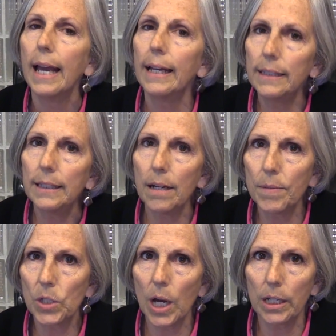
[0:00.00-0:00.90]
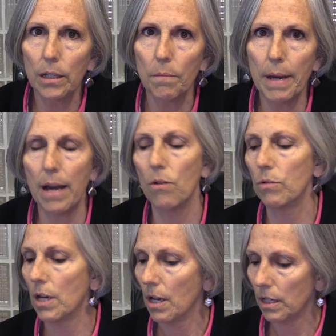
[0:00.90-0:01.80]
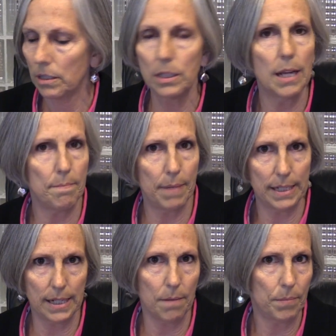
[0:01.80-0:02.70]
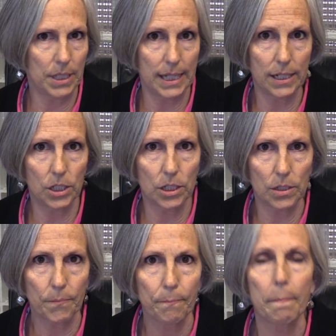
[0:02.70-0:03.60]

Anytime you're talking about step-by-step procedures,